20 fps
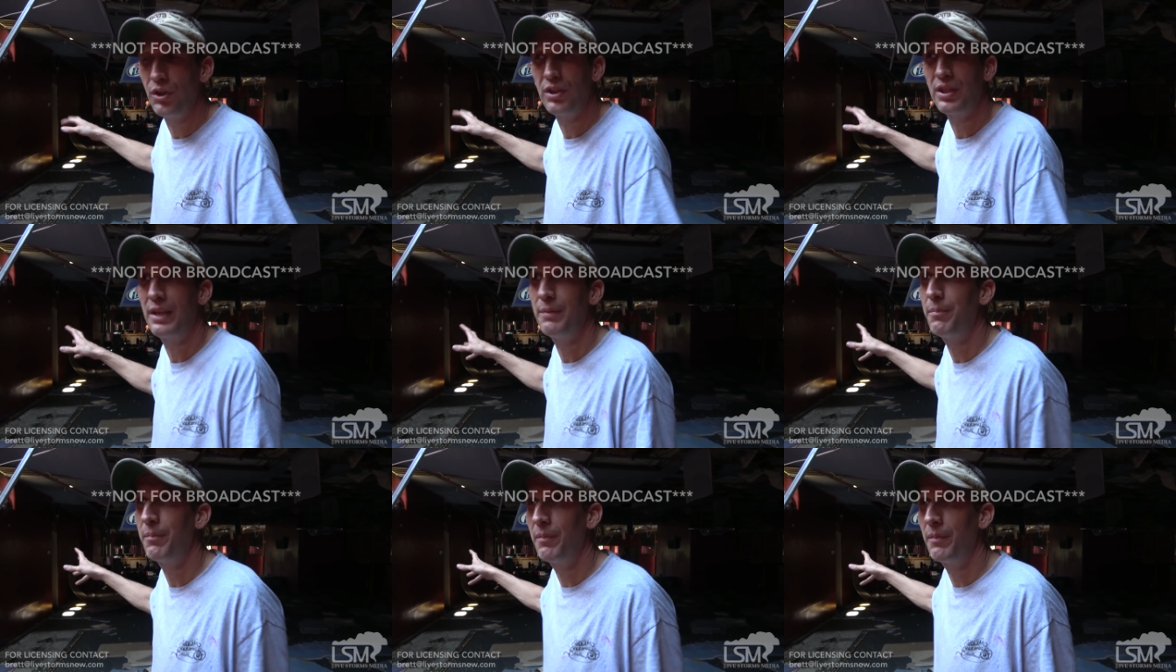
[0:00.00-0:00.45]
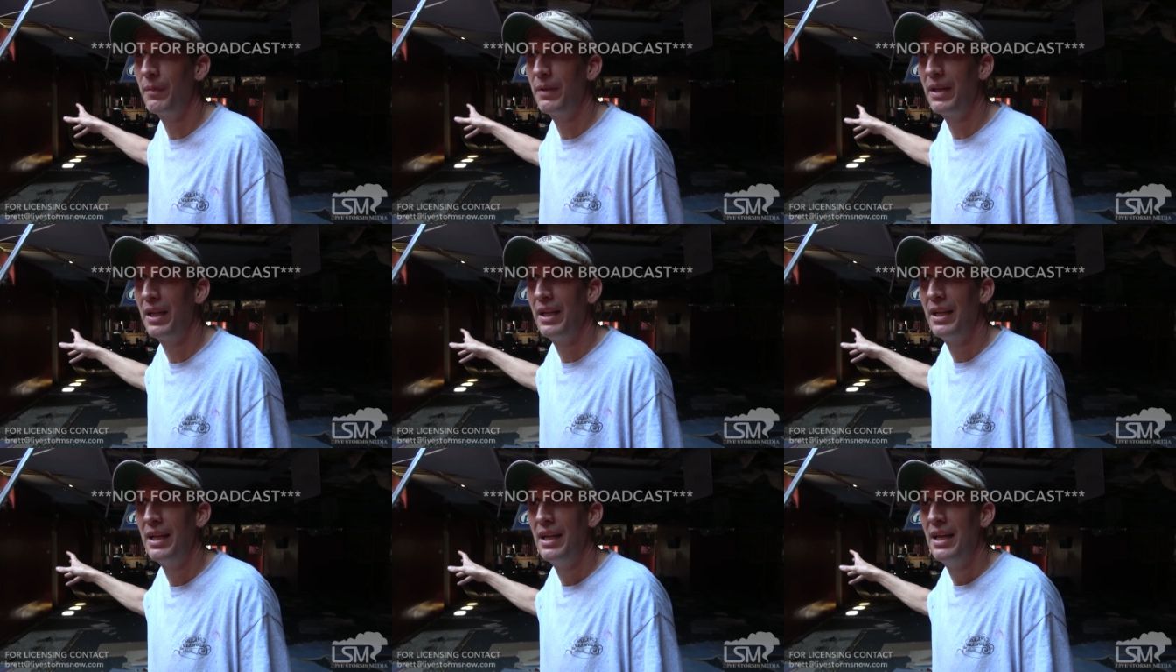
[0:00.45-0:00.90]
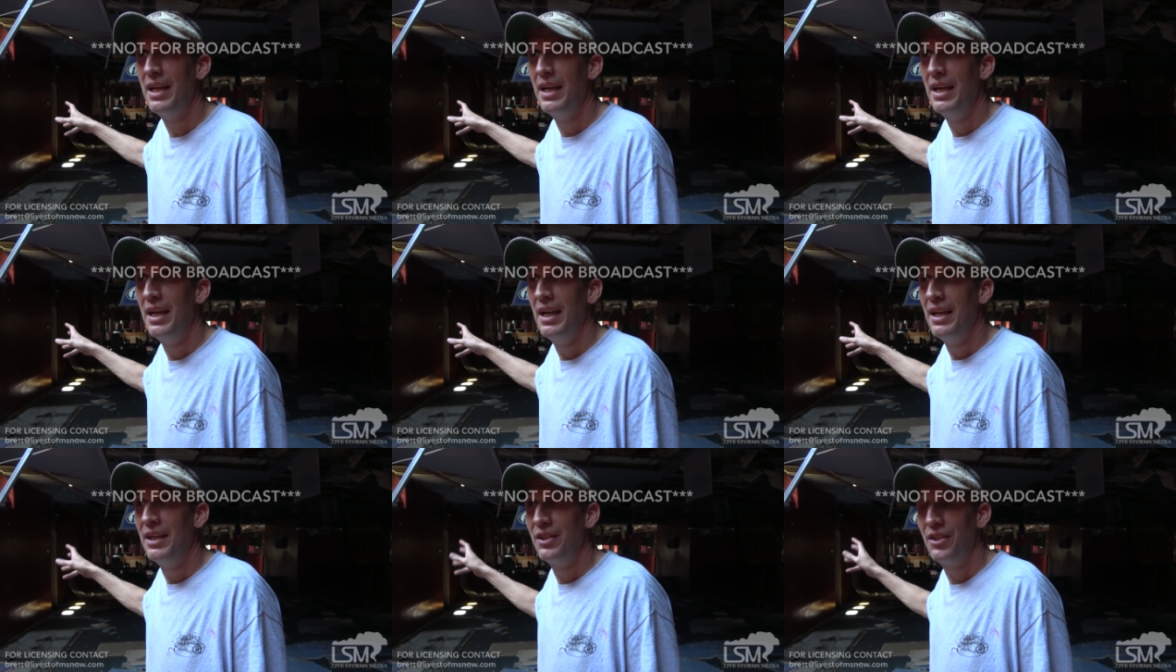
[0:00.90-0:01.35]

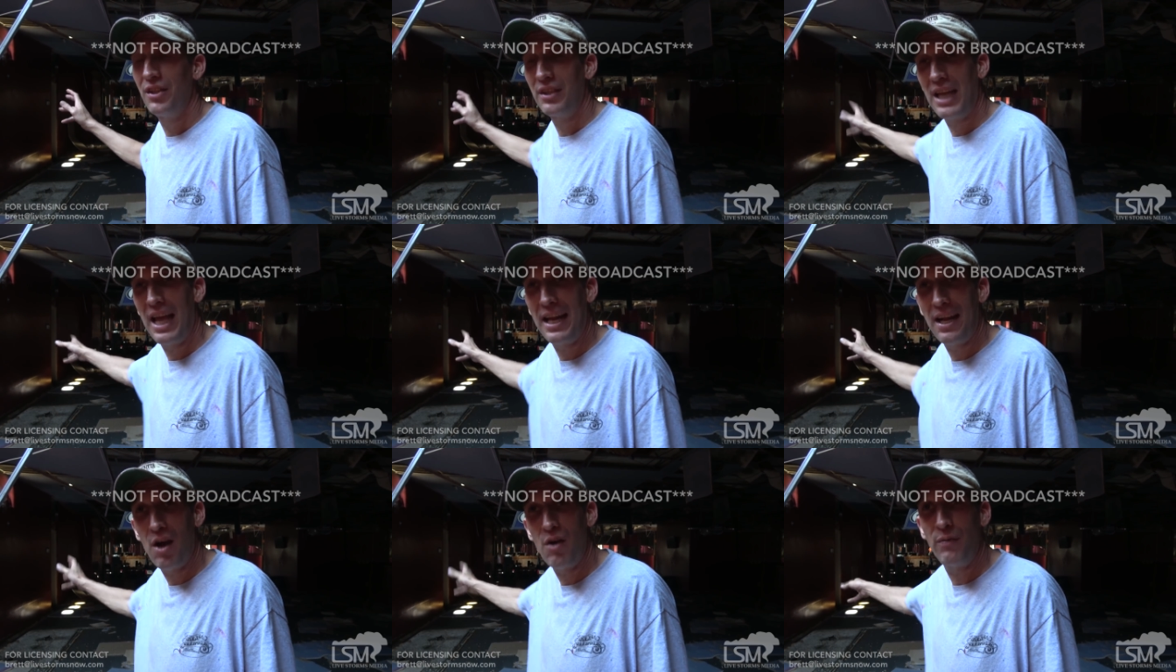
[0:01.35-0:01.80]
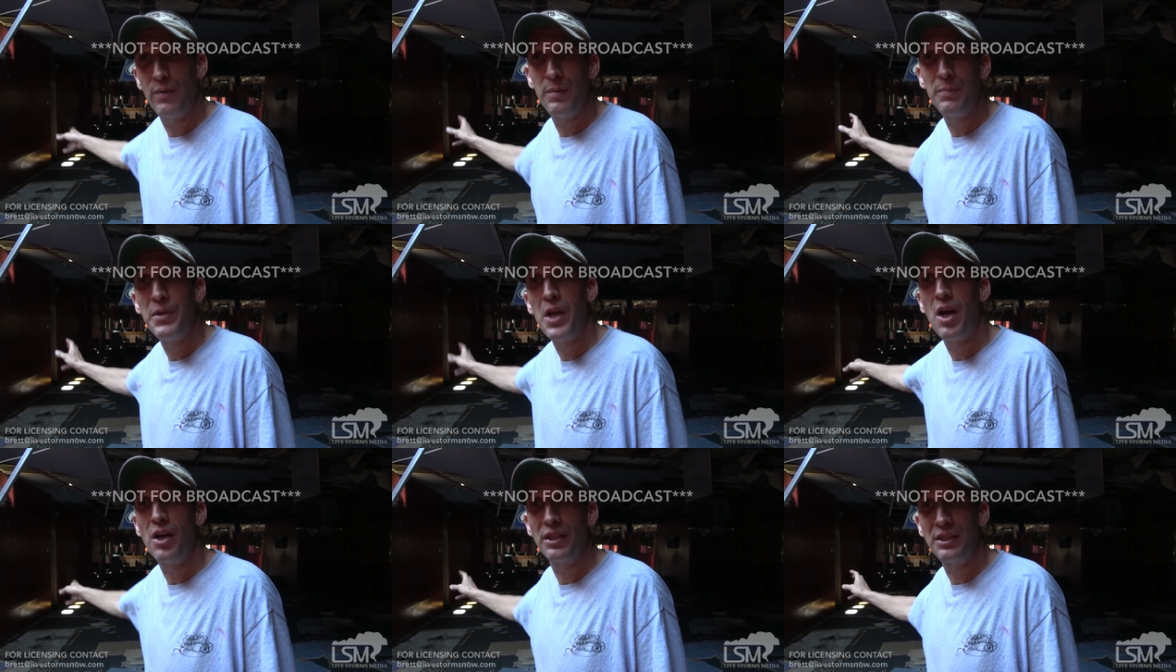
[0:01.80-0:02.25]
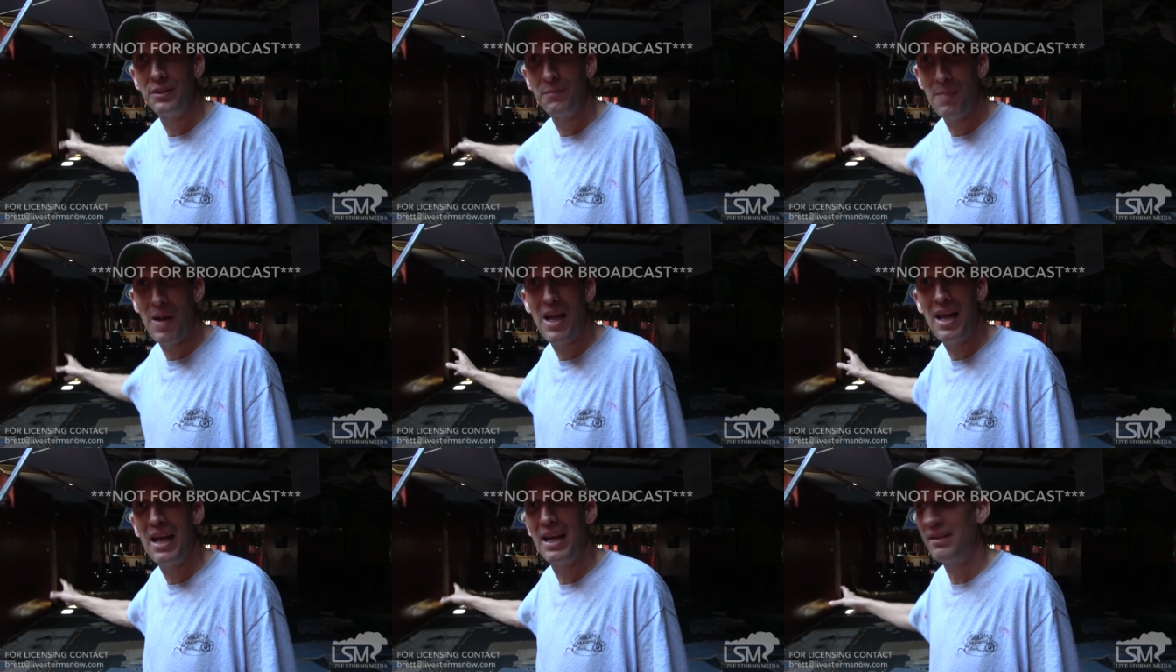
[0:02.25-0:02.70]
took that off him youngin's
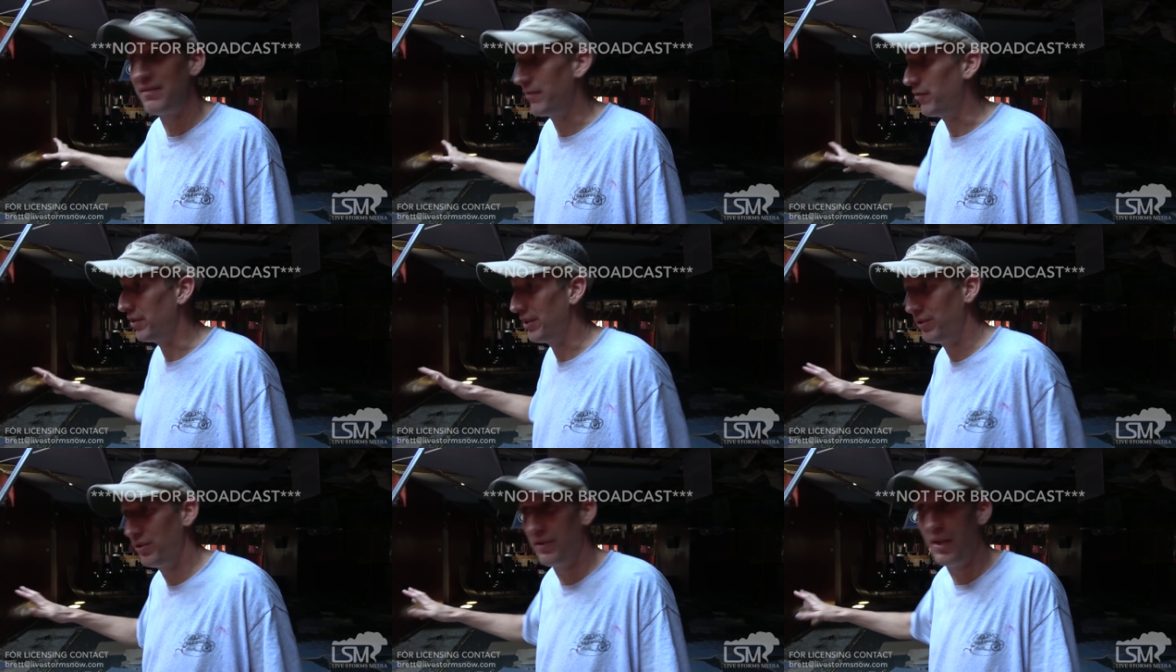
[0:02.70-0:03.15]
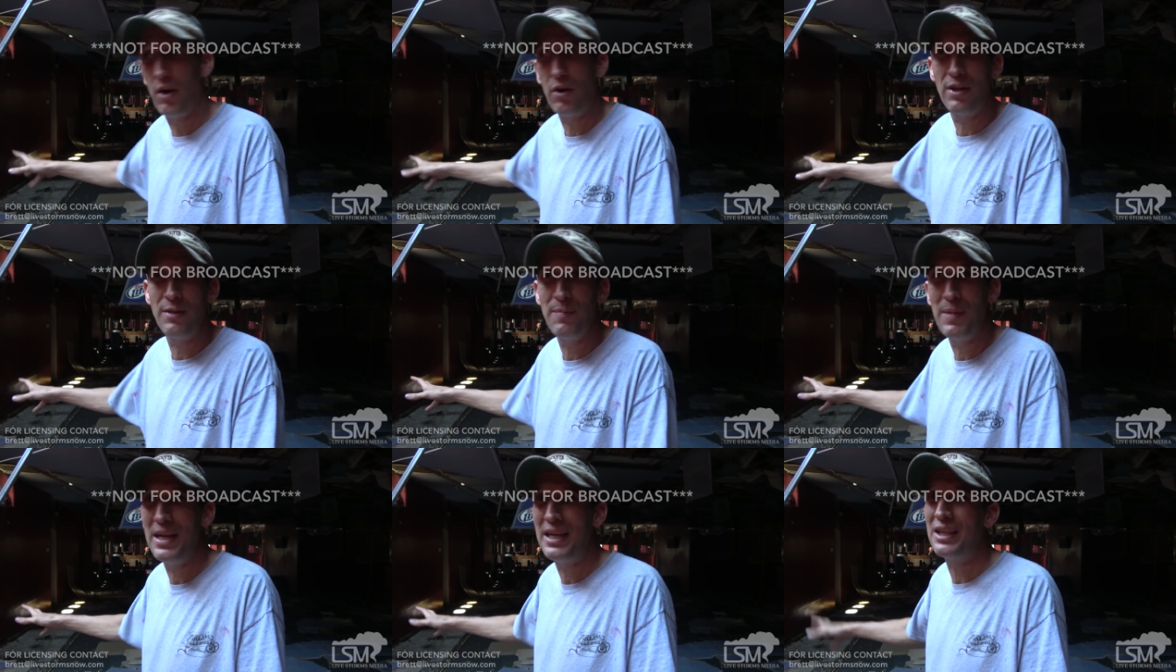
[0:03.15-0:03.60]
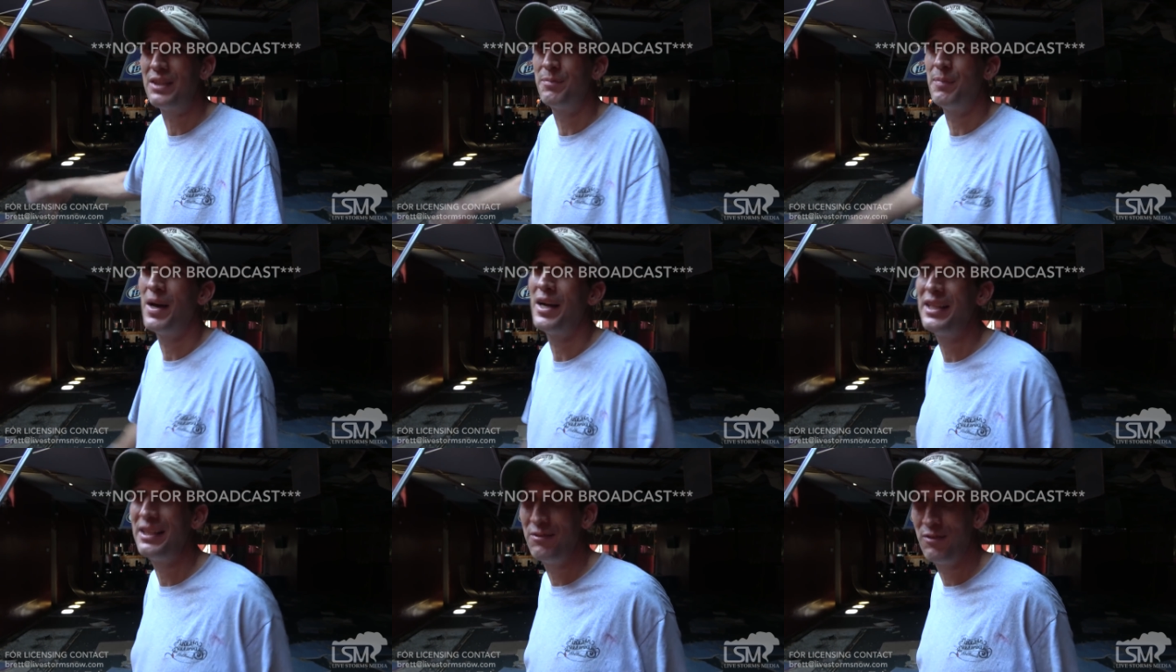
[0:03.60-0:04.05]
mind for 30 minutes,
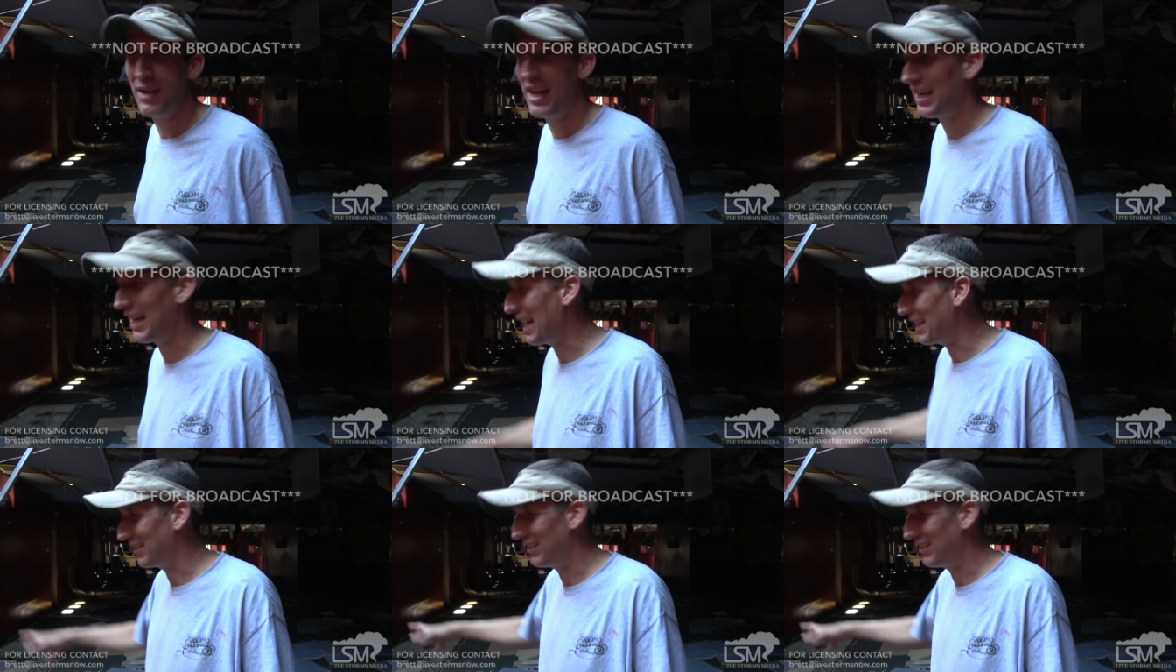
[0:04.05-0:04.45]
buddy. When I got